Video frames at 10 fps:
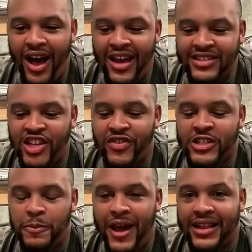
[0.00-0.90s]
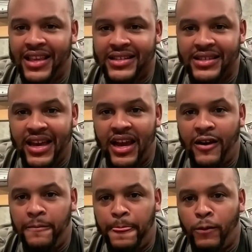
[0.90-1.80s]
wise, the respect is
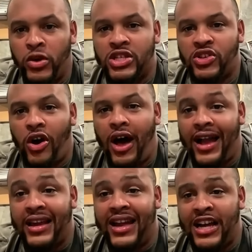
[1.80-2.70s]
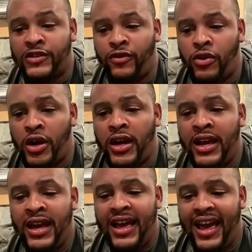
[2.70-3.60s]
there, which is mm-hmm. all I can ask for.